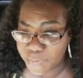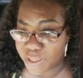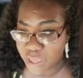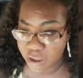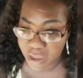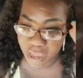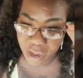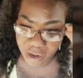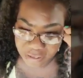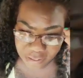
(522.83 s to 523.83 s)
to smell your
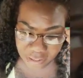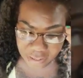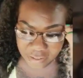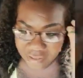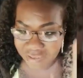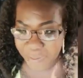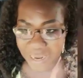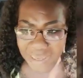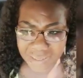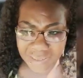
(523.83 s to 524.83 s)
hair
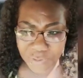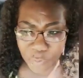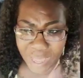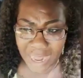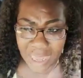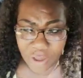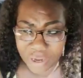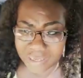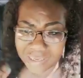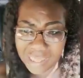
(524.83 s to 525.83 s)
smelling sweaty
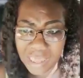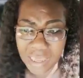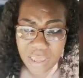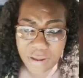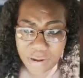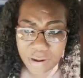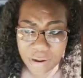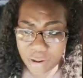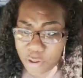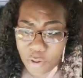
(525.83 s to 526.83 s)
or stinky or
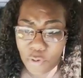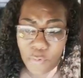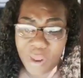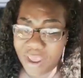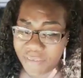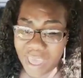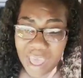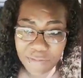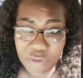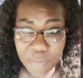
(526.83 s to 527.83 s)
whatever
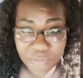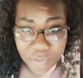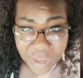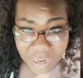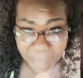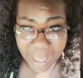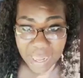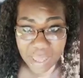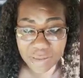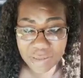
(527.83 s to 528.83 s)
have you before
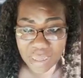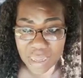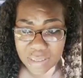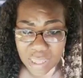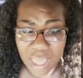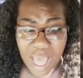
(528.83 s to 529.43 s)
anybody else does.